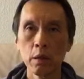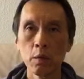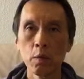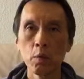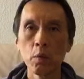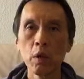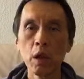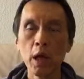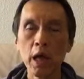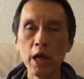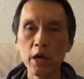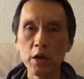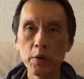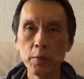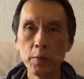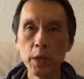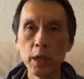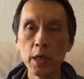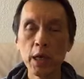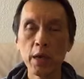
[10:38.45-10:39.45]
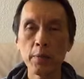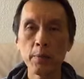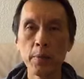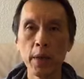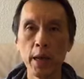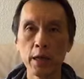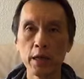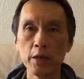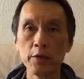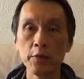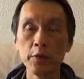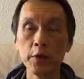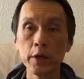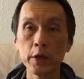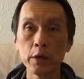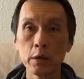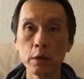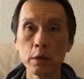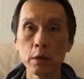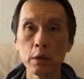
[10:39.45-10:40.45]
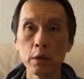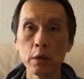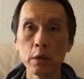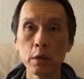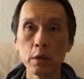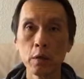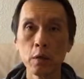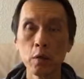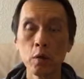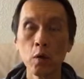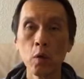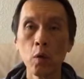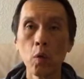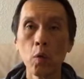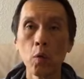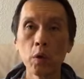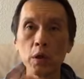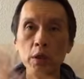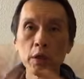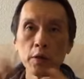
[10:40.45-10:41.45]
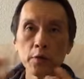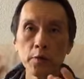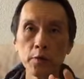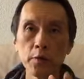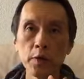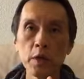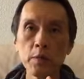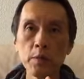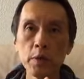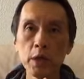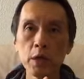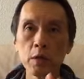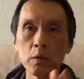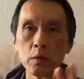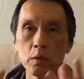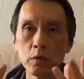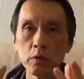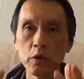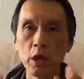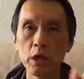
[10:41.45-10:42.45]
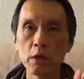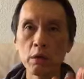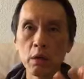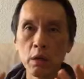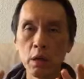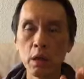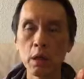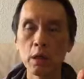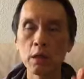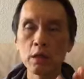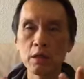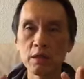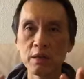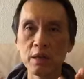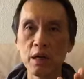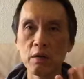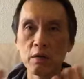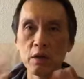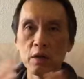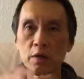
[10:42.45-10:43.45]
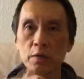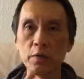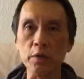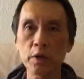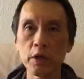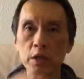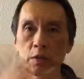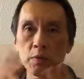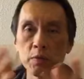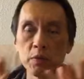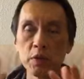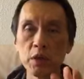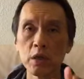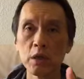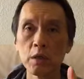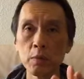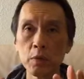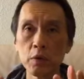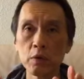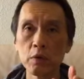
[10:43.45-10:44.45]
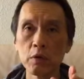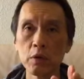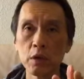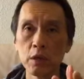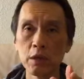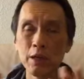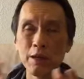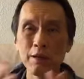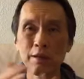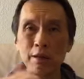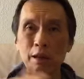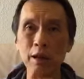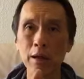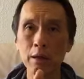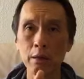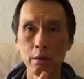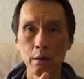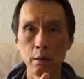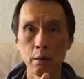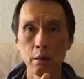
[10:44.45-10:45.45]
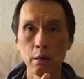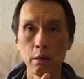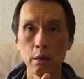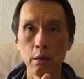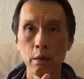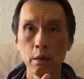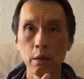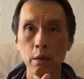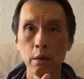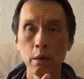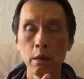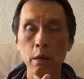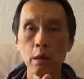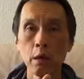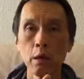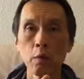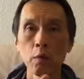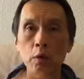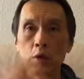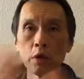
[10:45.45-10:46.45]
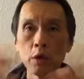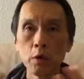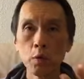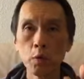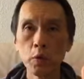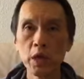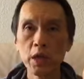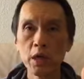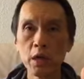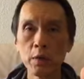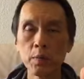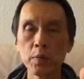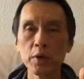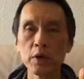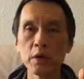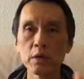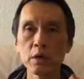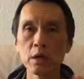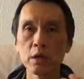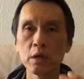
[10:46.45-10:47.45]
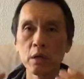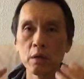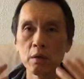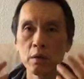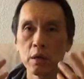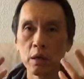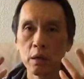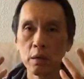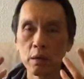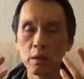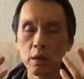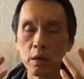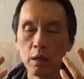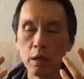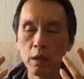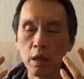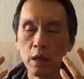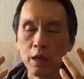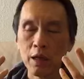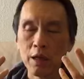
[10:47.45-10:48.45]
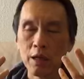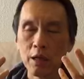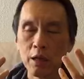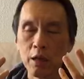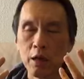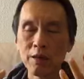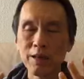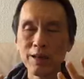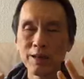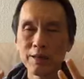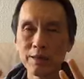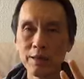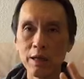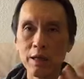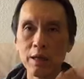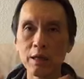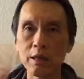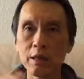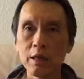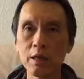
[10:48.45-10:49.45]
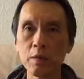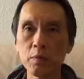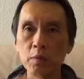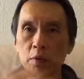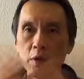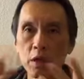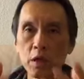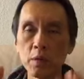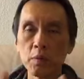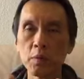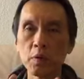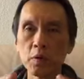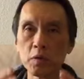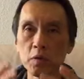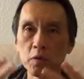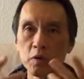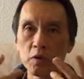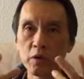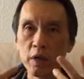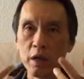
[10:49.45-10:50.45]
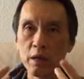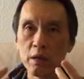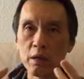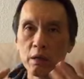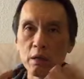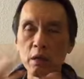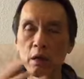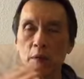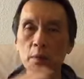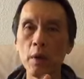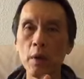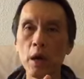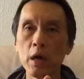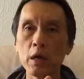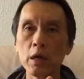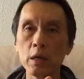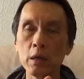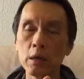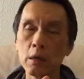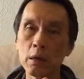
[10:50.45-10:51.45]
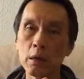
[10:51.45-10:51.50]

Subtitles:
Will everybody get benefit? Will the female who try to learn self-defense be able to attain that? Will the weaker person or the not as healthy be able to strengthen their body?